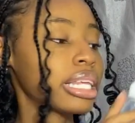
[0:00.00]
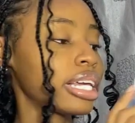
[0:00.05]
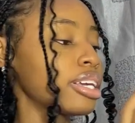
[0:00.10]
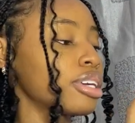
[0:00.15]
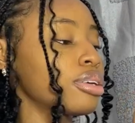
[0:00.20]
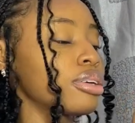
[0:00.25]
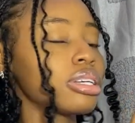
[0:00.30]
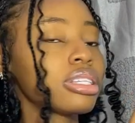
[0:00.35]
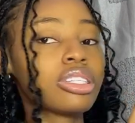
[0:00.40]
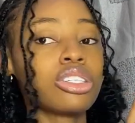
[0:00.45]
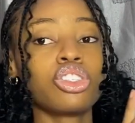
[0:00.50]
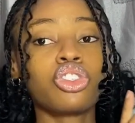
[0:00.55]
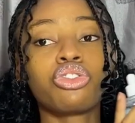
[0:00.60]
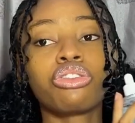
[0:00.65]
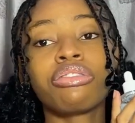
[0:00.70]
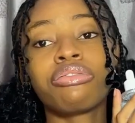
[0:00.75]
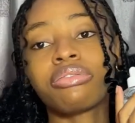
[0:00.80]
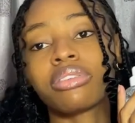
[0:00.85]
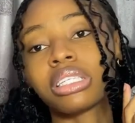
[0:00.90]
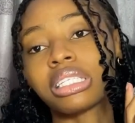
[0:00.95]
Thank you,
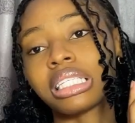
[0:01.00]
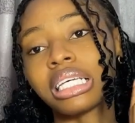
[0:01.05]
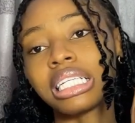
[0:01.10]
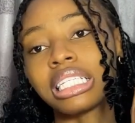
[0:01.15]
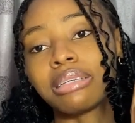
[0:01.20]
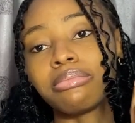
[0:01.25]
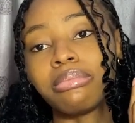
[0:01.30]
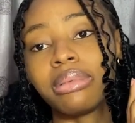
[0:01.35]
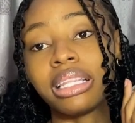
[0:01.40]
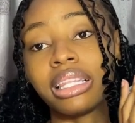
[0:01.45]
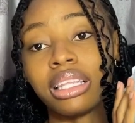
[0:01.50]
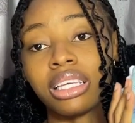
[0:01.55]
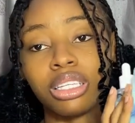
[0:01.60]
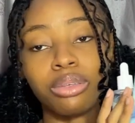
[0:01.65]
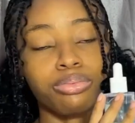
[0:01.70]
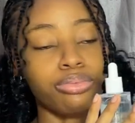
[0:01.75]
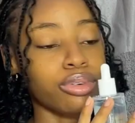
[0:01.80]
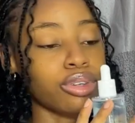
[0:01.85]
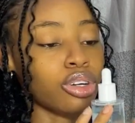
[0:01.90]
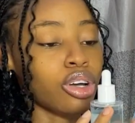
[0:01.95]
Isntree, for sending me
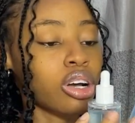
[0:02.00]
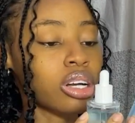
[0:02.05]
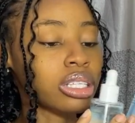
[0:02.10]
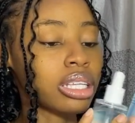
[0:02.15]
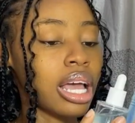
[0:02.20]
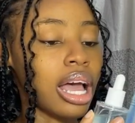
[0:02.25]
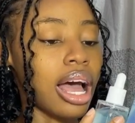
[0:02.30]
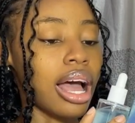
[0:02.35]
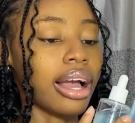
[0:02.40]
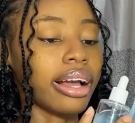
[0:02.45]
this product.